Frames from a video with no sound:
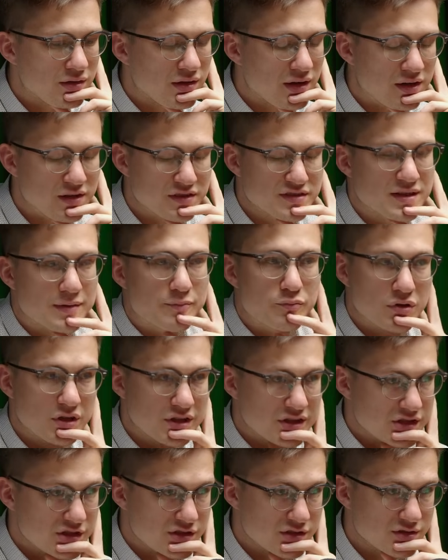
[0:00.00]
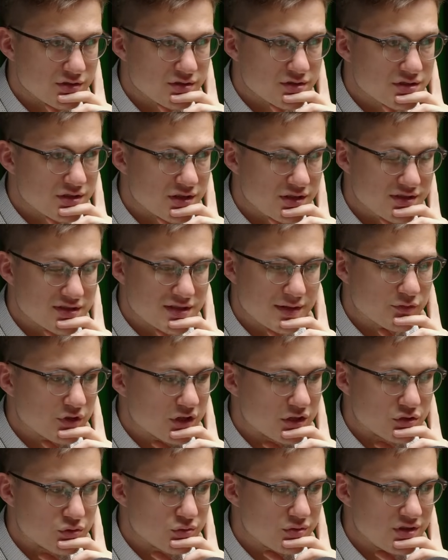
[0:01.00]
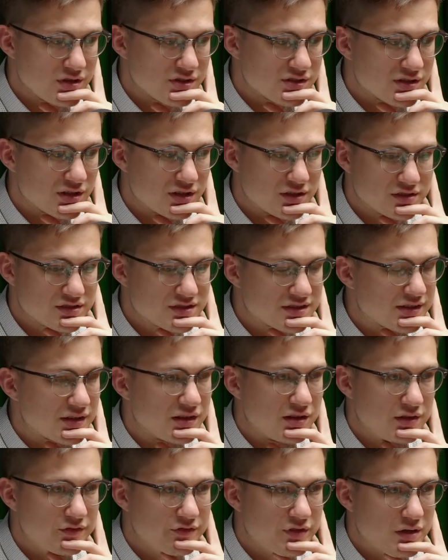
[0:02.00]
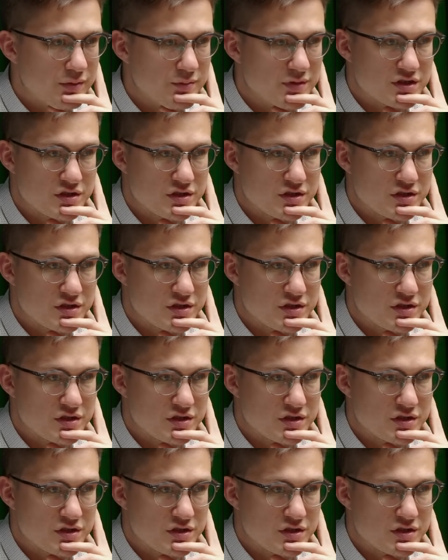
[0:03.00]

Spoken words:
are some politicians in some countries are still very much